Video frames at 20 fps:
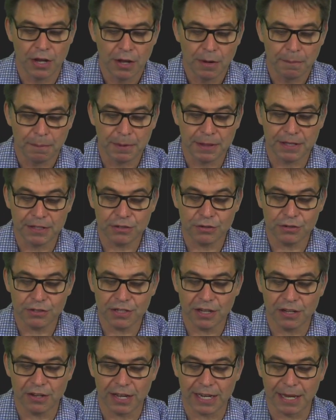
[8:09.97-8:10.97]
But there's
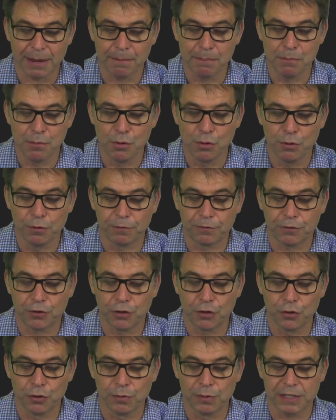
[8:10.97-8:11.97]
also like a move
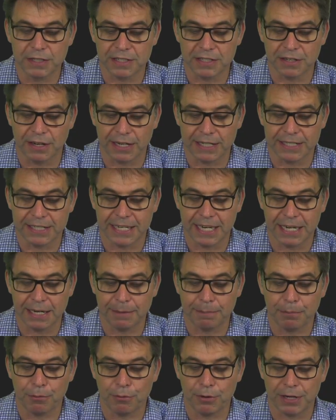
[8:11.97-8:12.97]
to, which is like
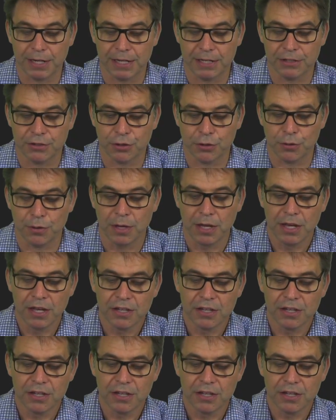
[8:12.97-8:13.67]
teleporting it to.